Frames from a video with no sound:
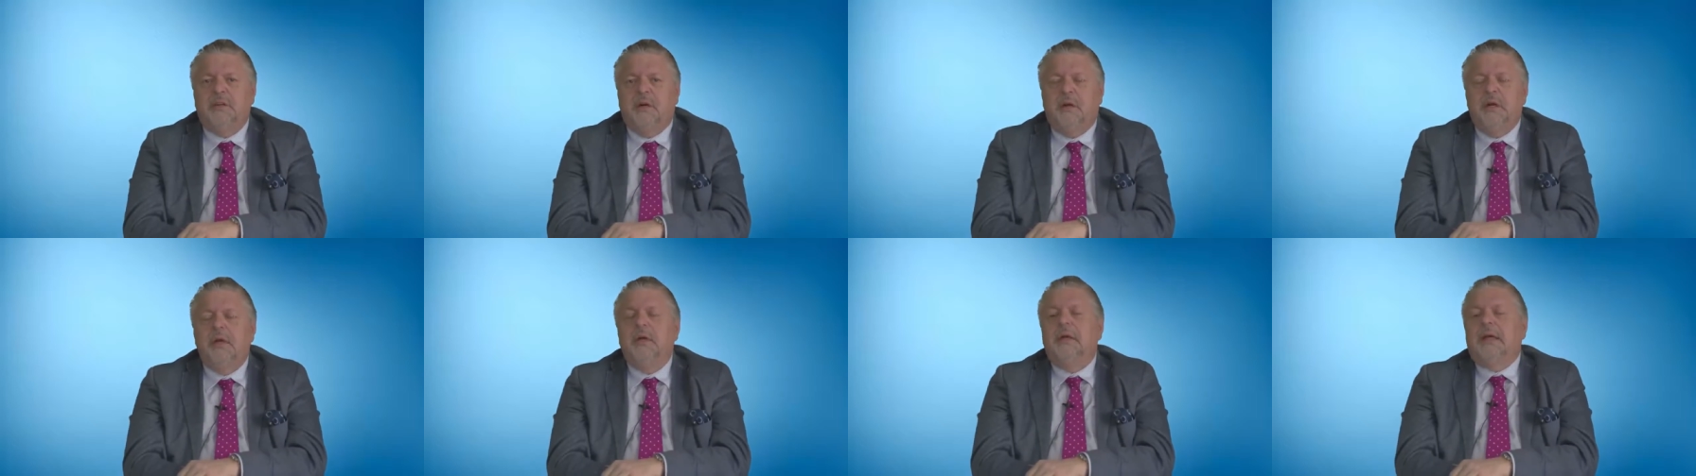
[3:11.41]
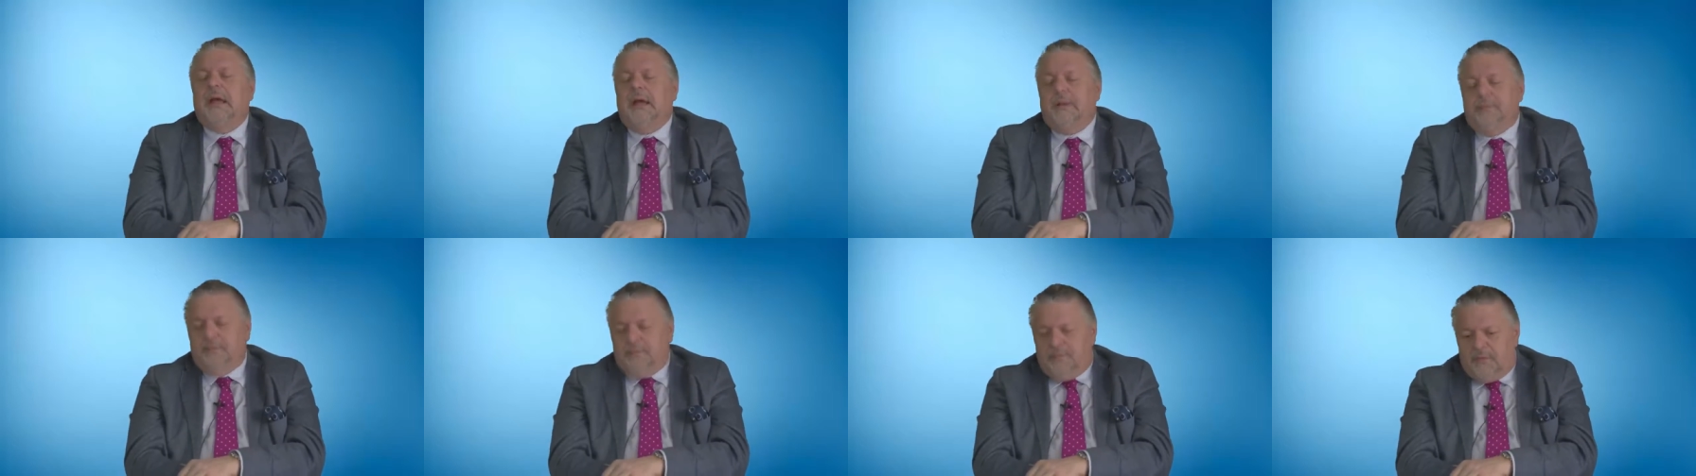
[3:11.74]
Uh,
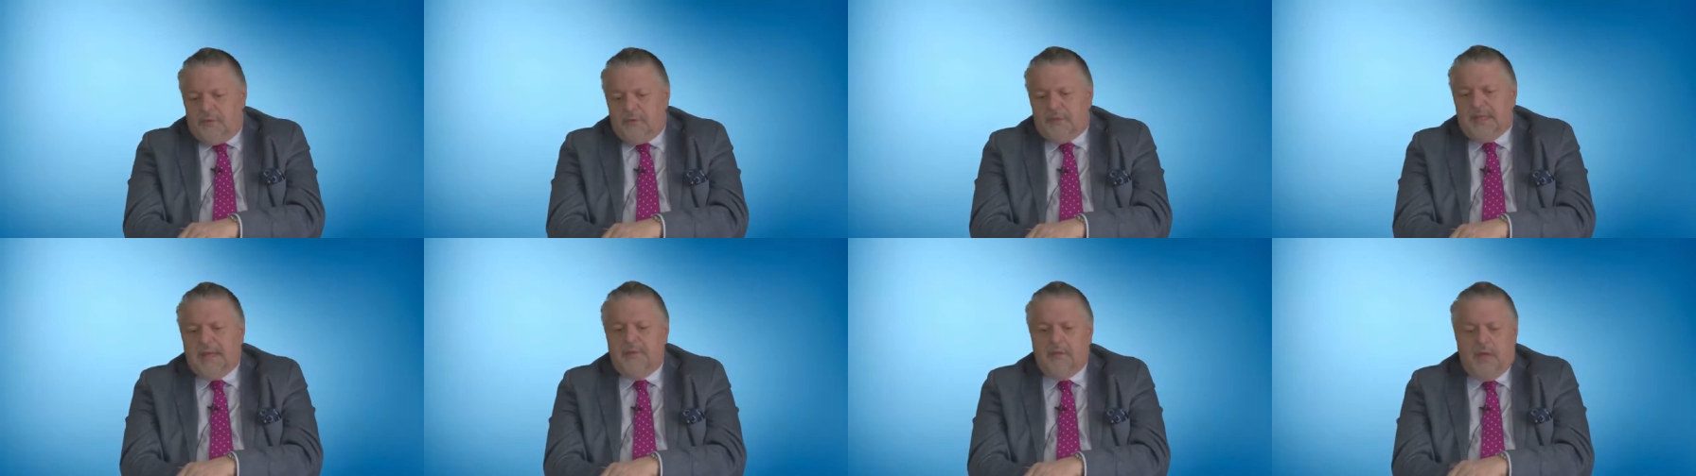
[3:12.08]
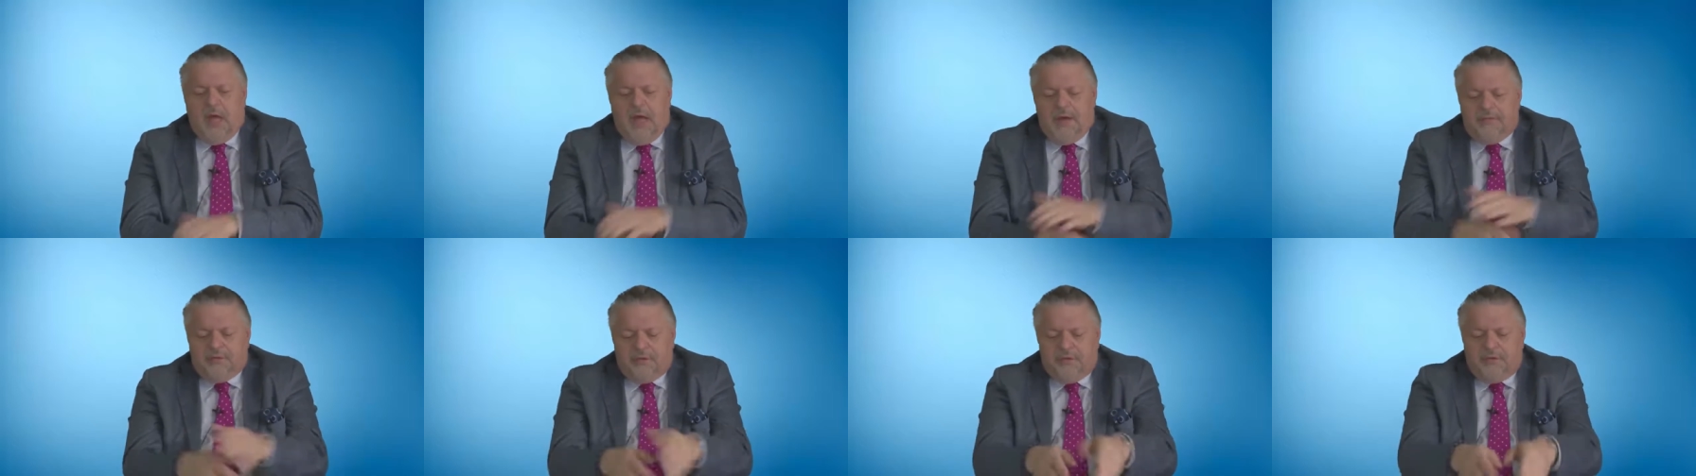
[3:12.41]
then,
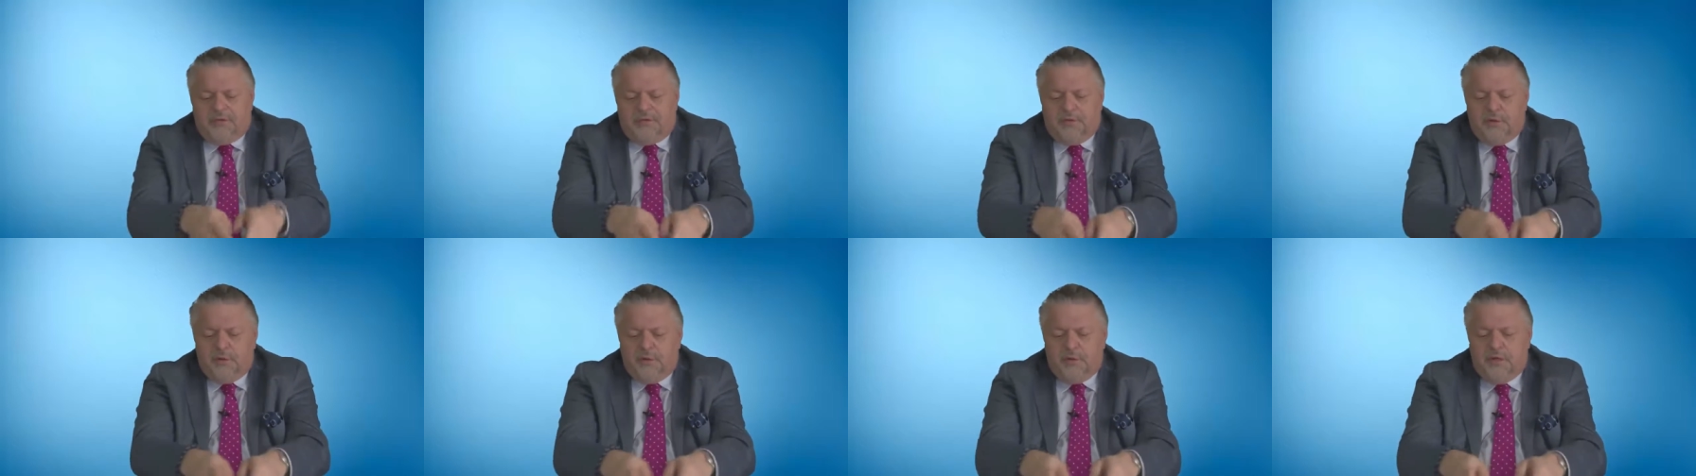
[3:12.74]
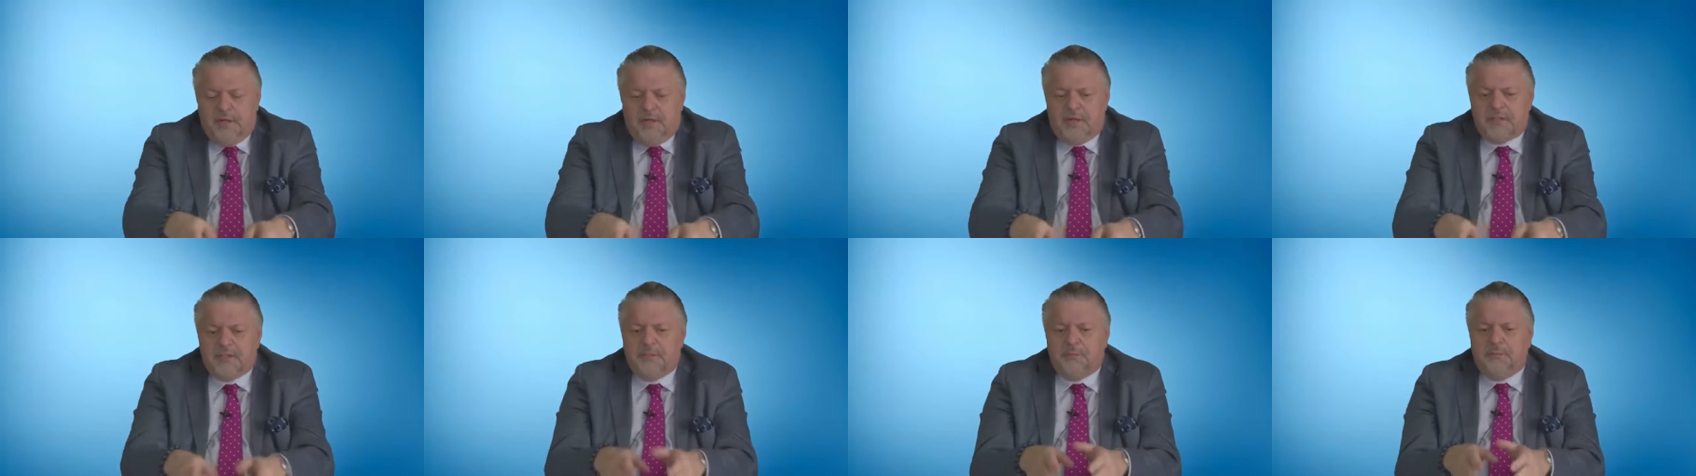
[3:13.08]
after a few
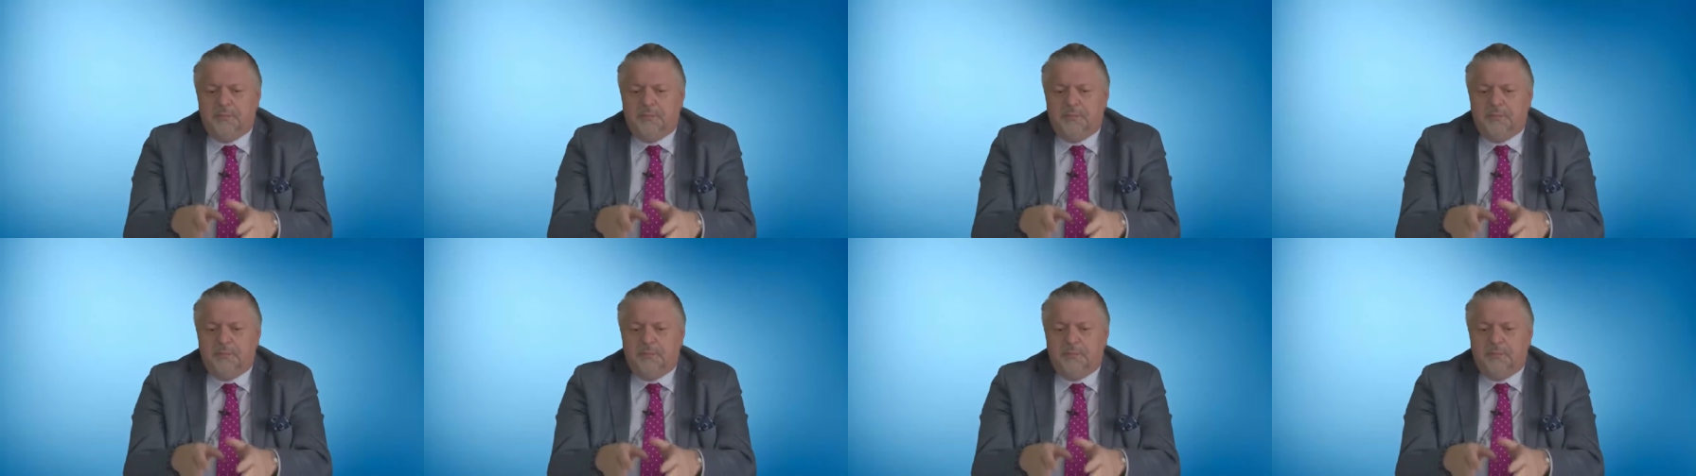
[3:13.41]
years,